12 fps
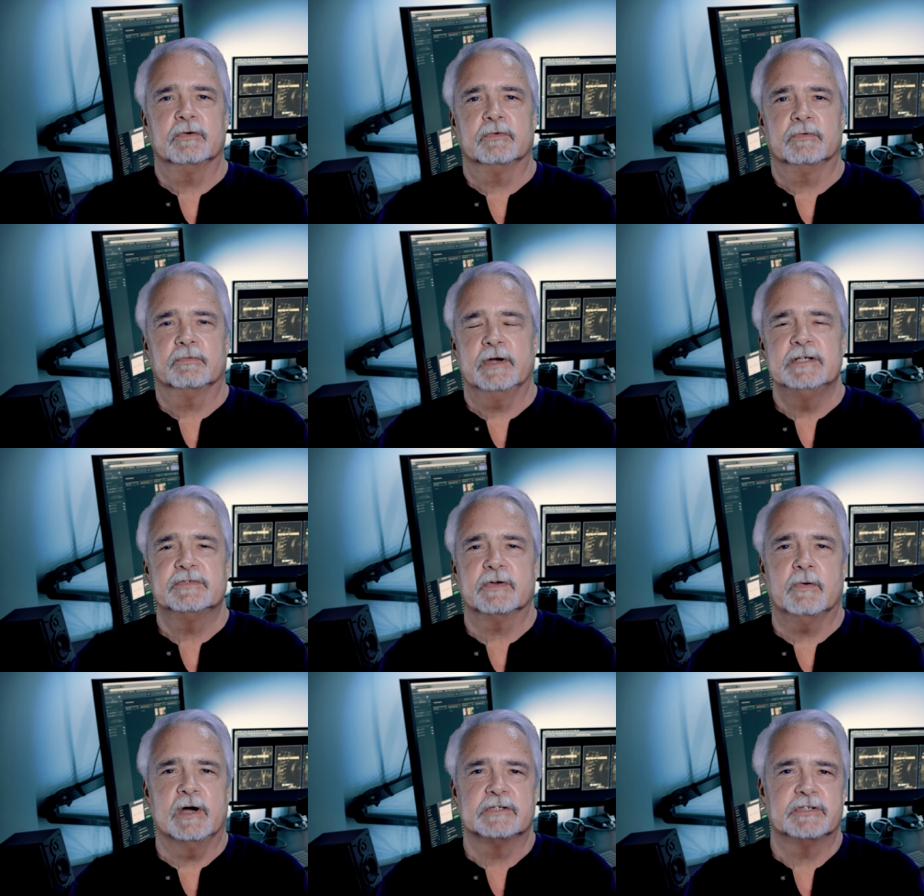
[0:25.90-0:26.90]
raised a
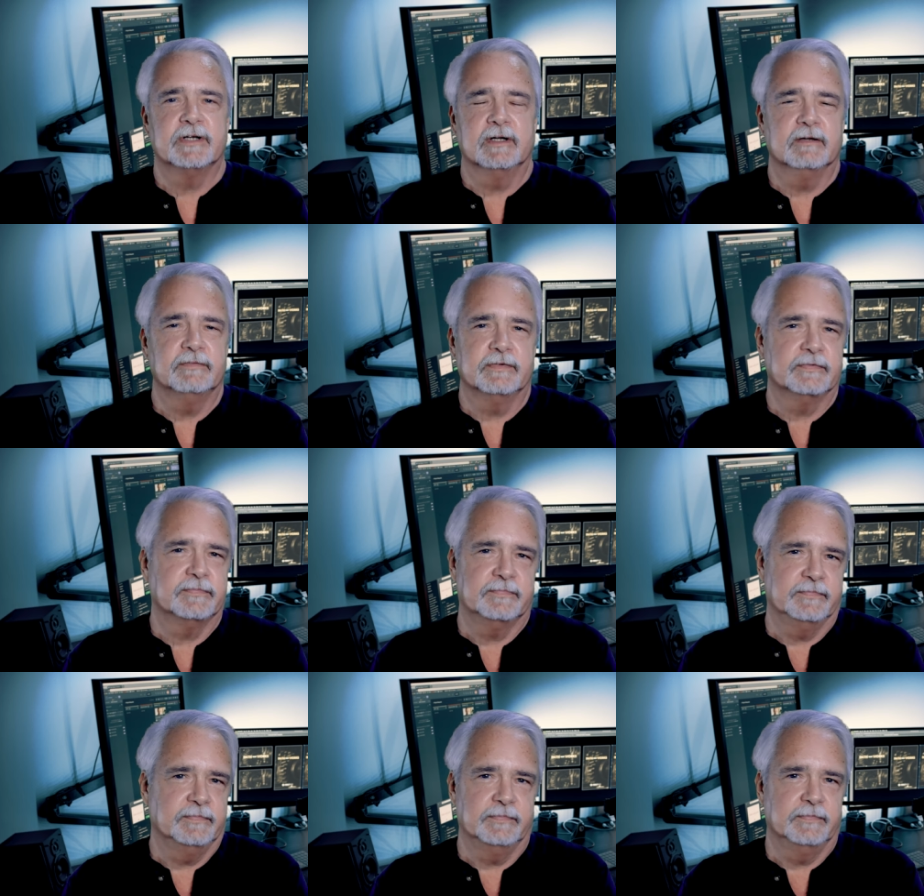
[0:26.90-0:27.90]
question of if
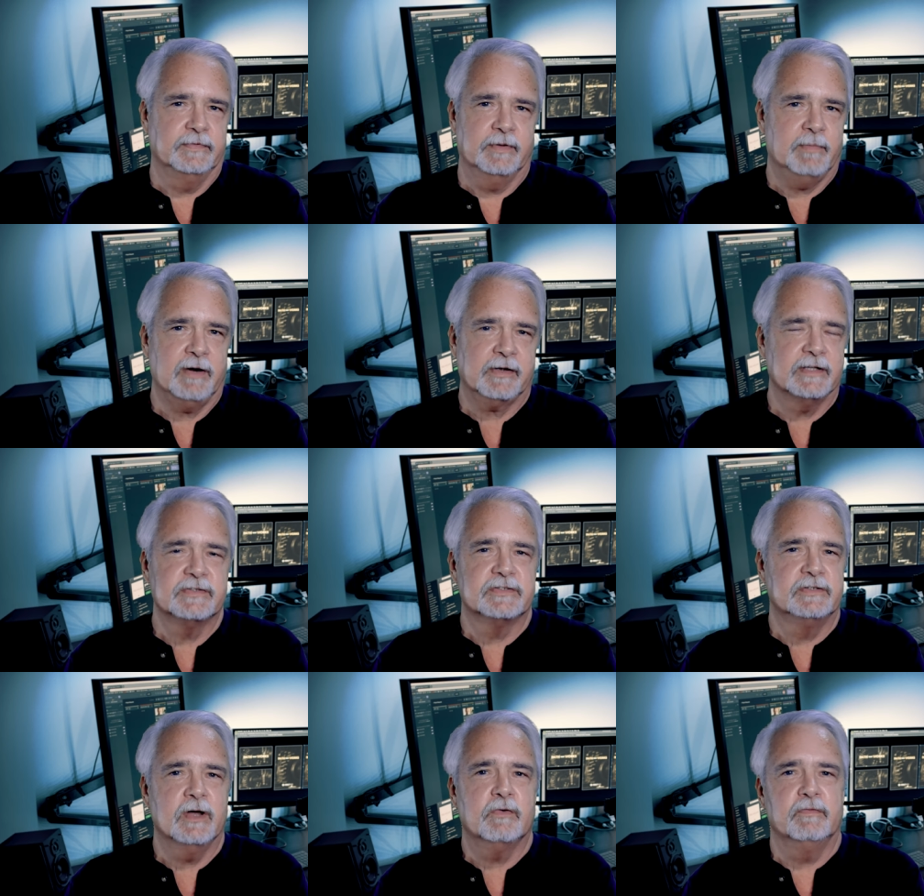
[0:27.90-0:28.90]
Americans
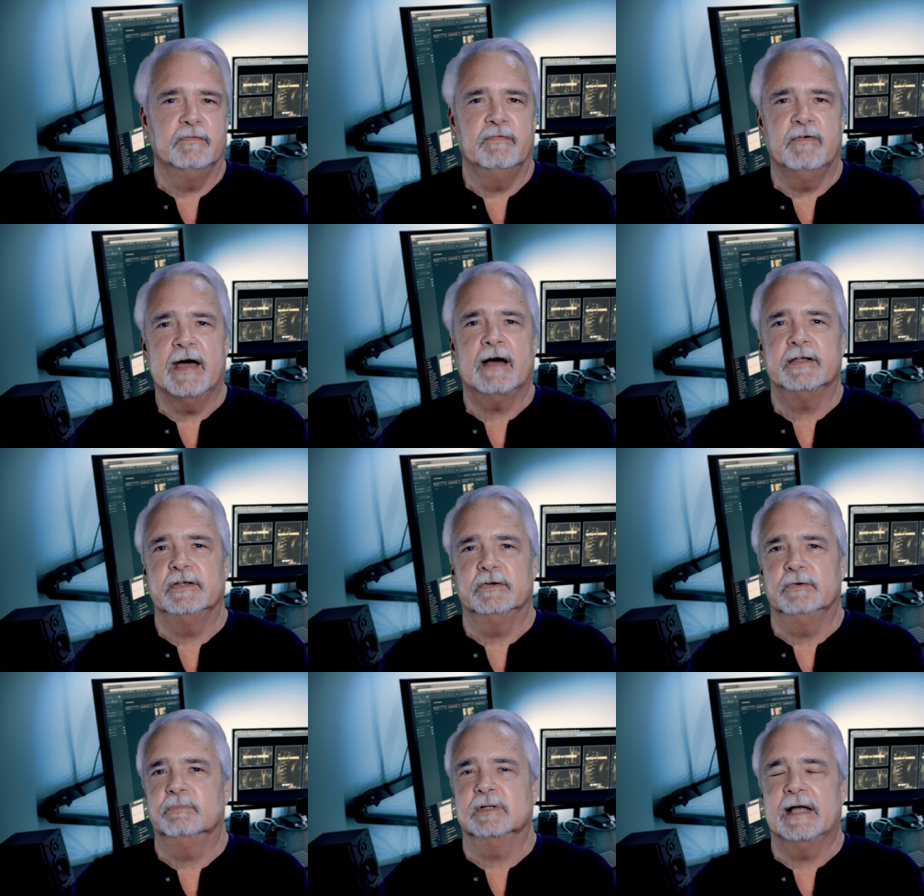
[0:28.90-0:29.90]
don't
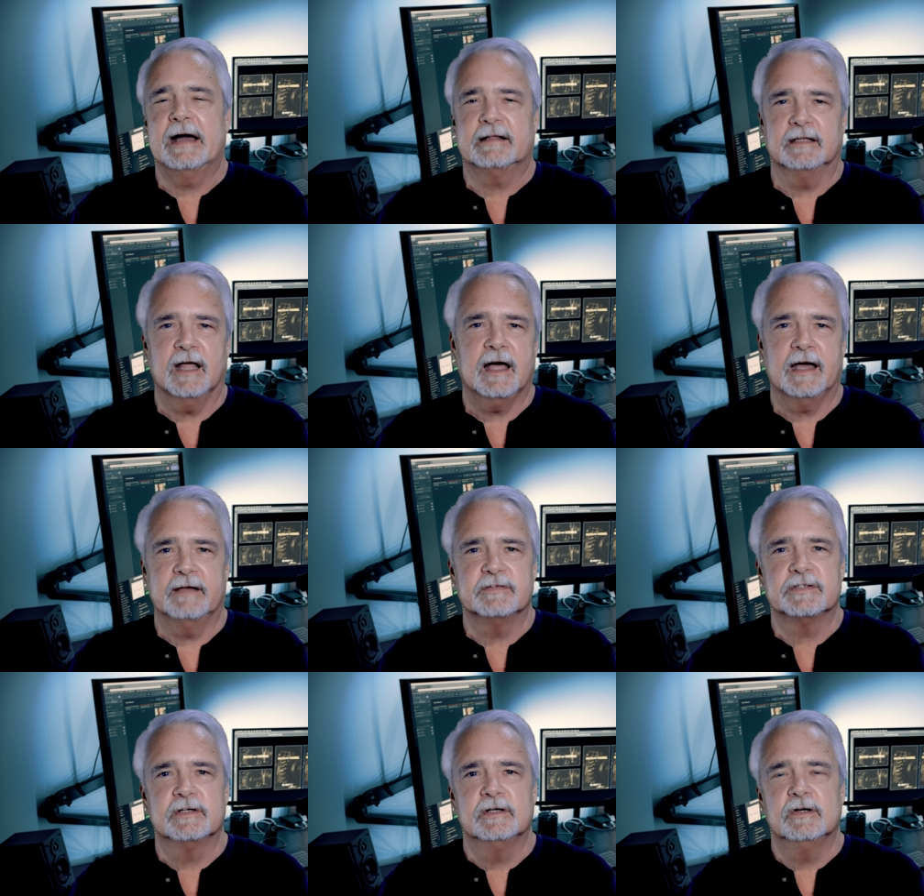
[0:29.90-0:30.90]
value Black
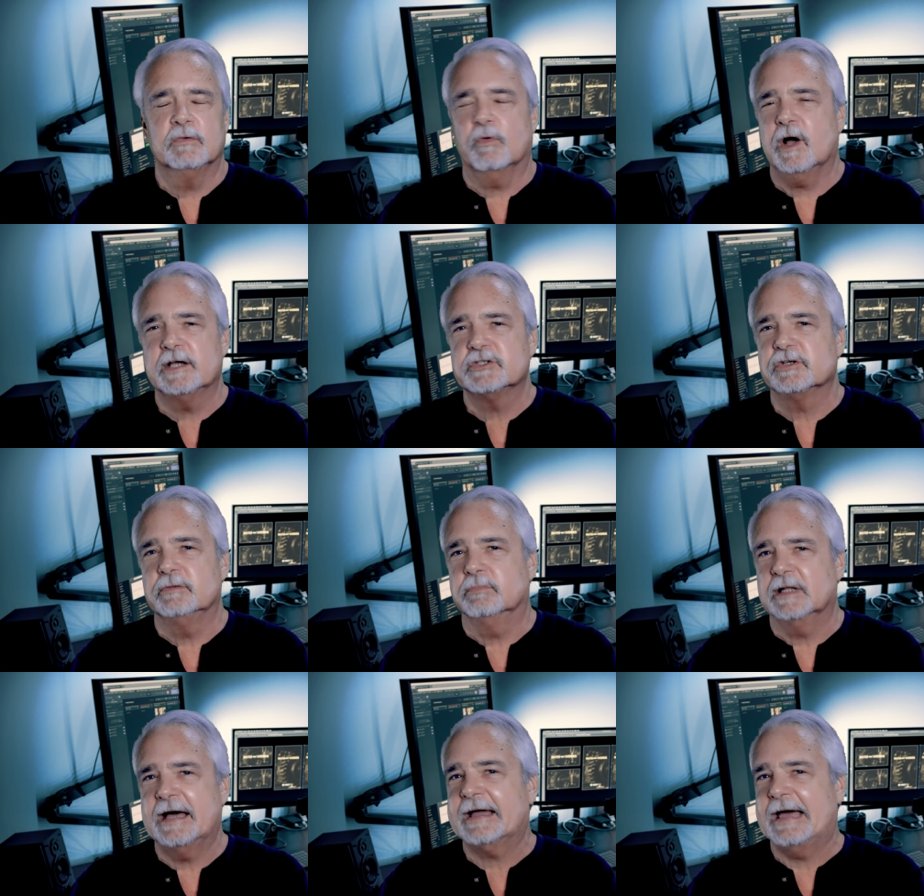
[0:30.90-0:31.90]
lives, why should
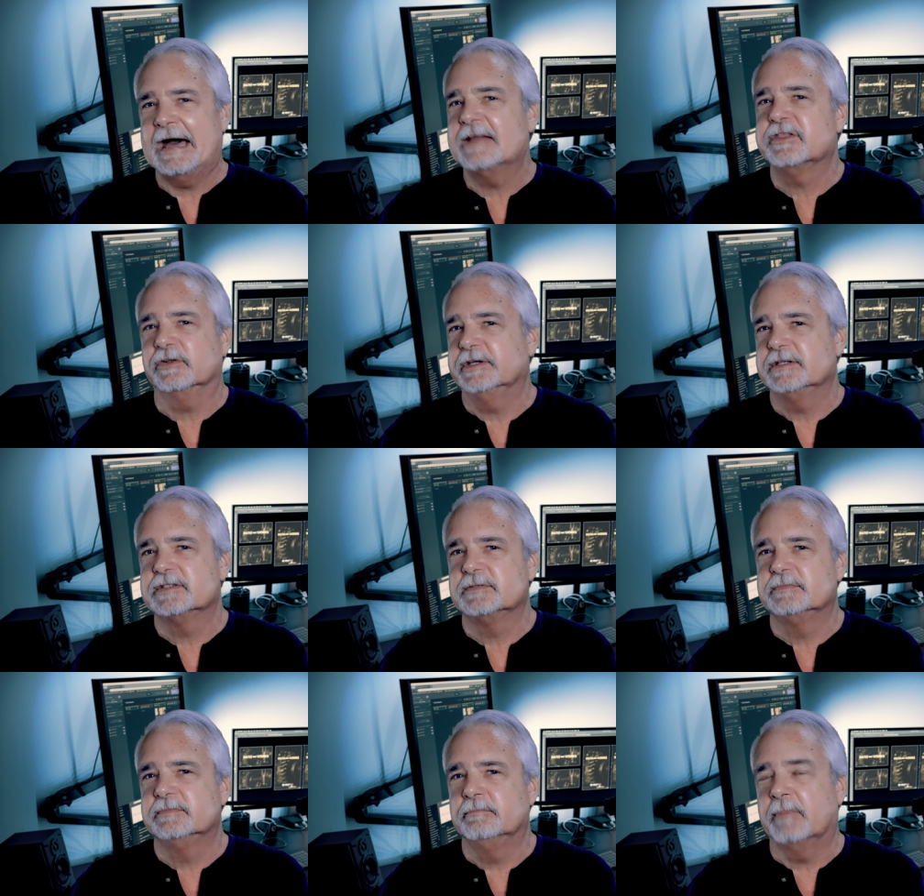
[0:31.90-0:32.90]
Black athletes
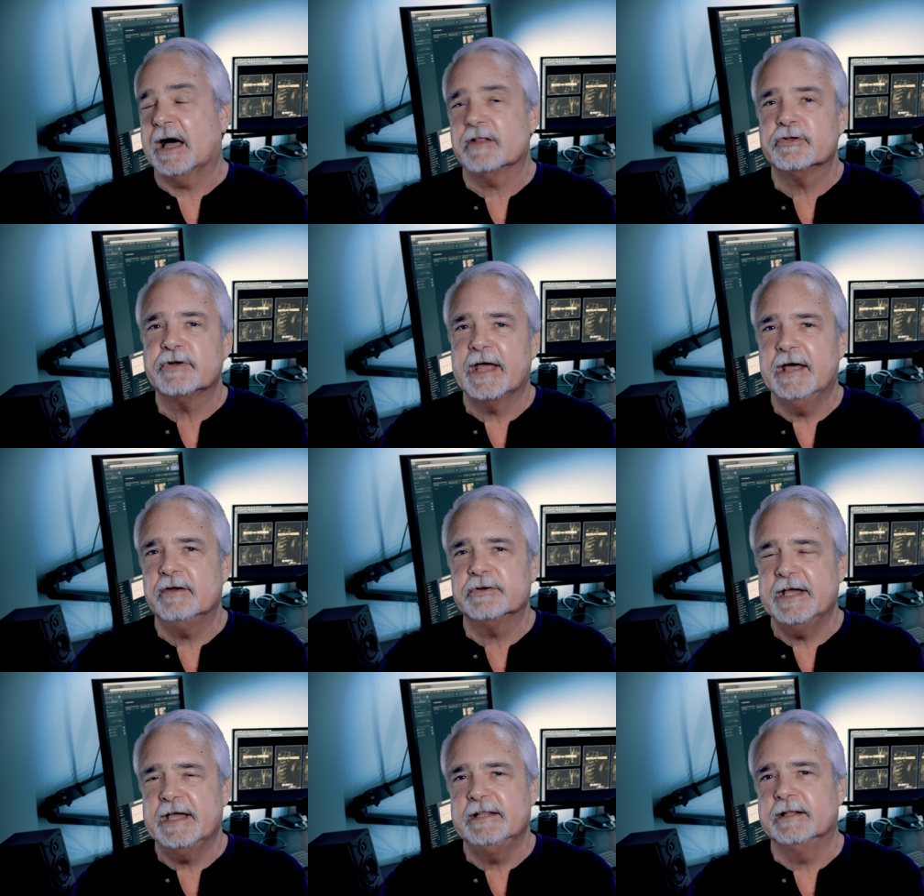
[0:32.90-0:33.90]
bother to
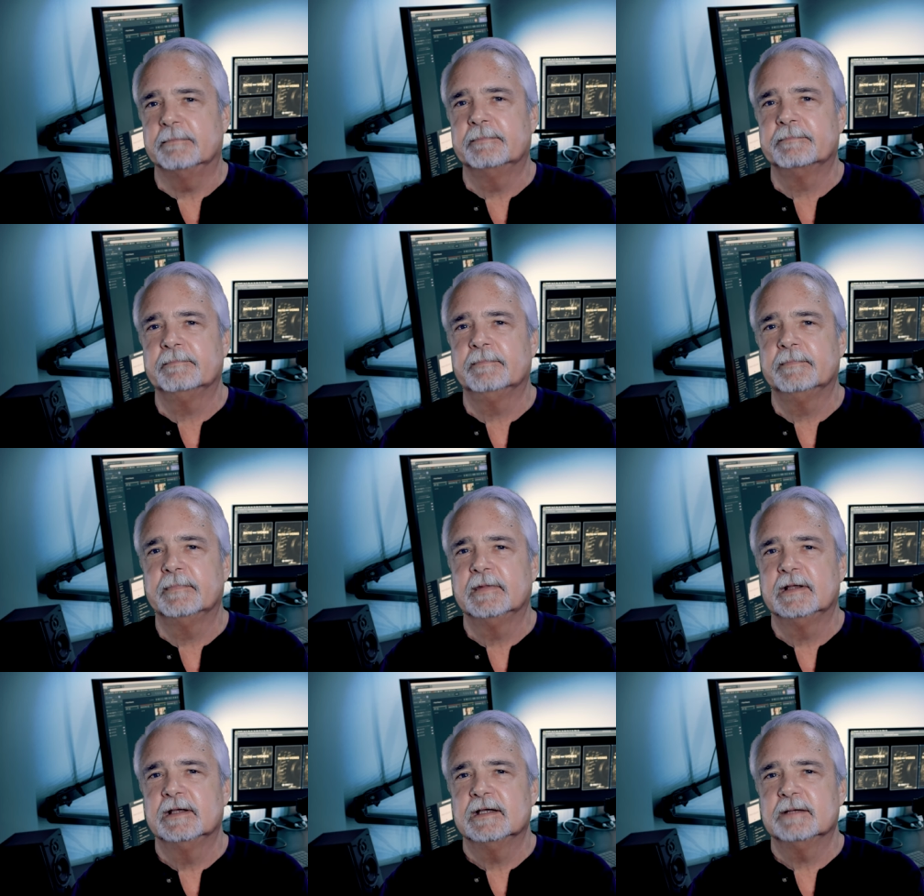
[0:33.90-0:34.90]
entertain them?
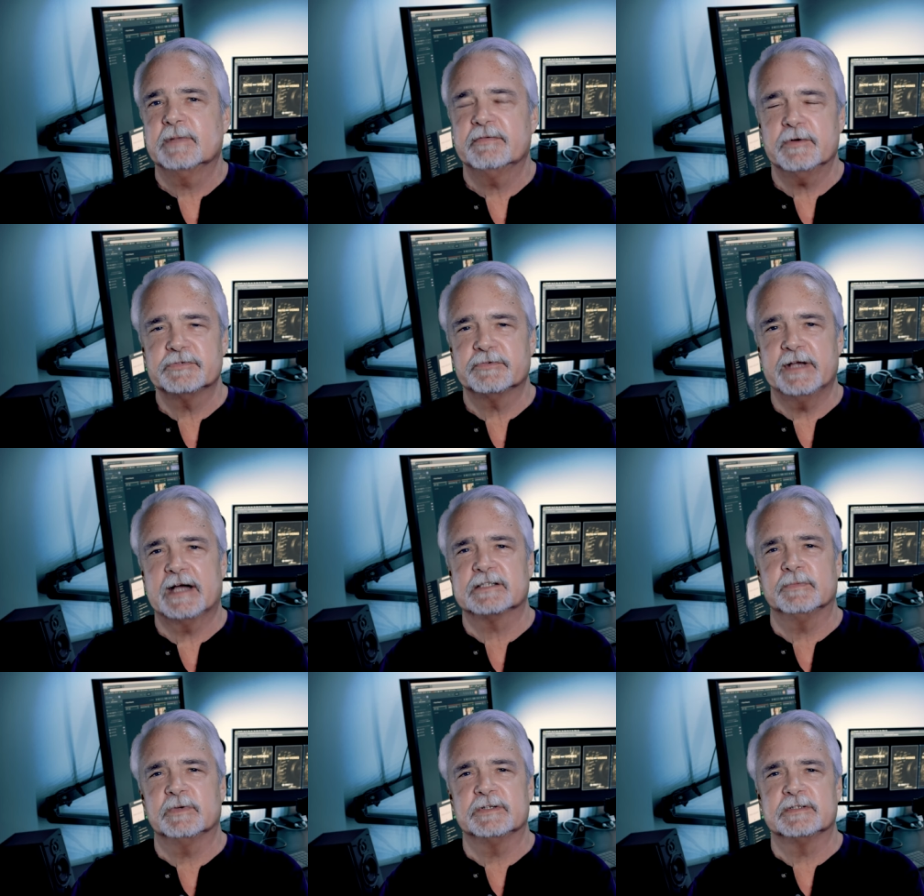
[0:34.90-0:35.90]
My first
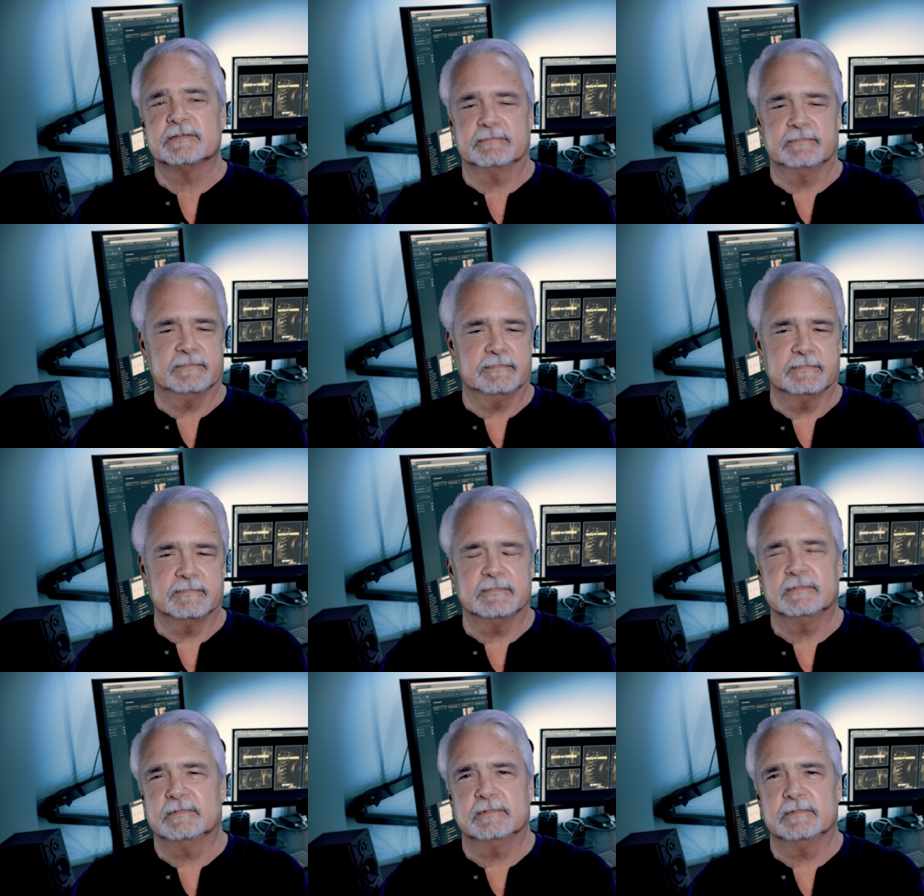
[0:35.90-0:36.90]
reaction was,
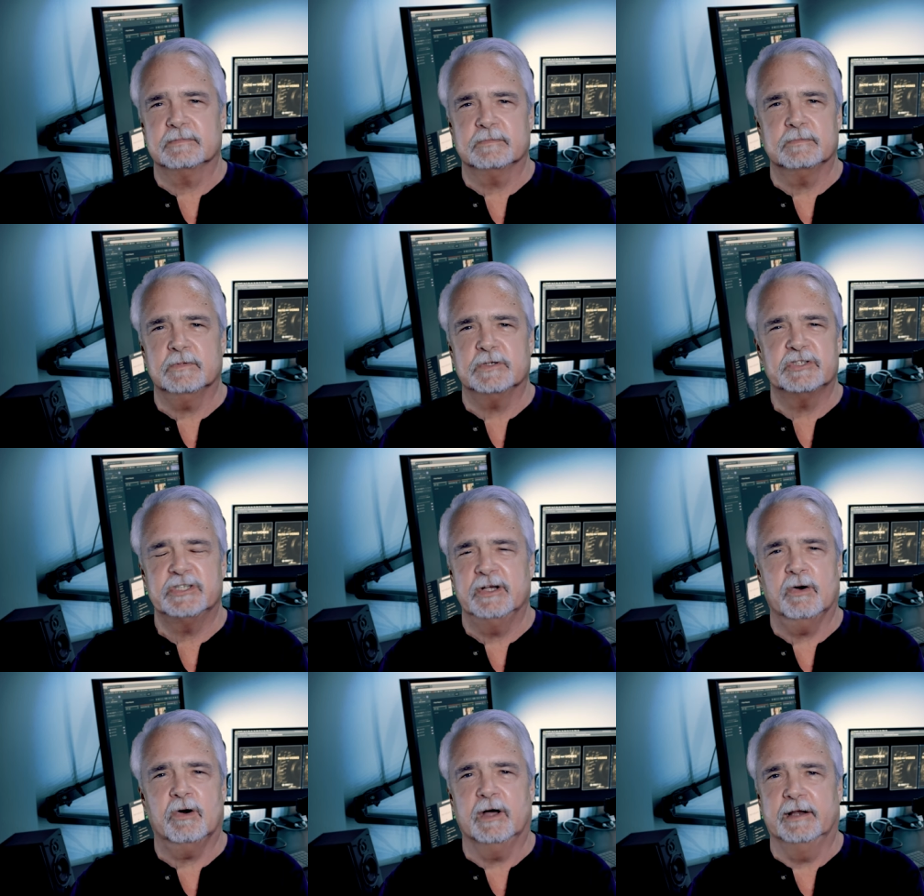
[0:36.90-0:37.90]
what's she
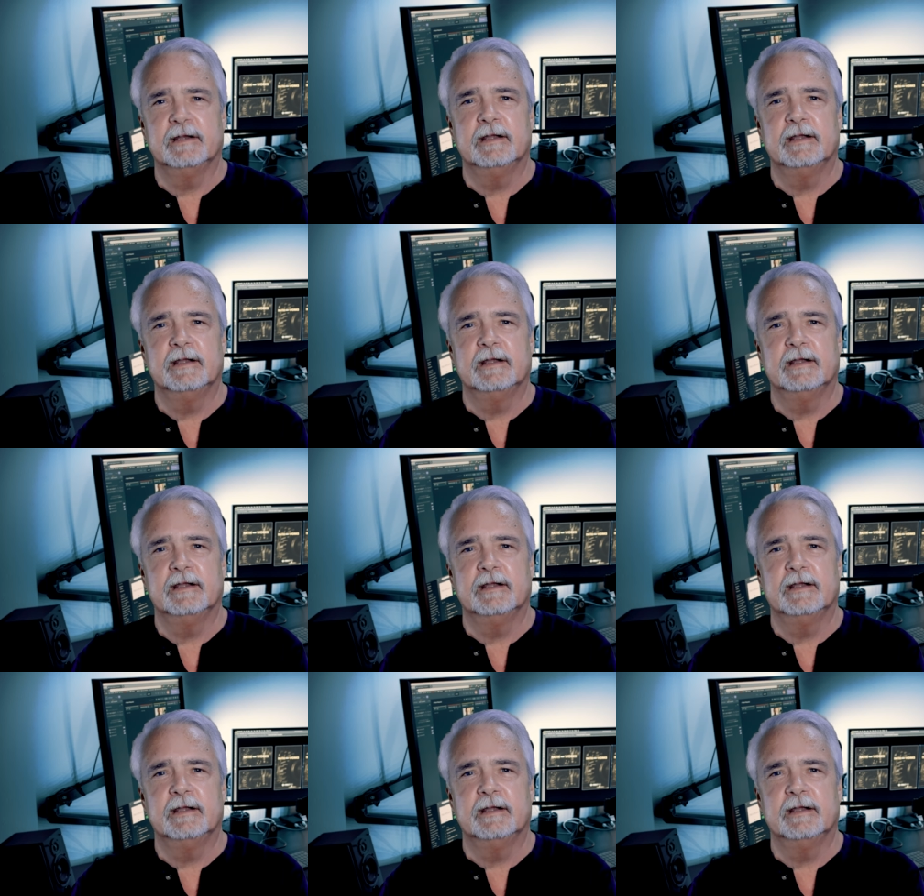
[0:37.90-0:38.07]
on?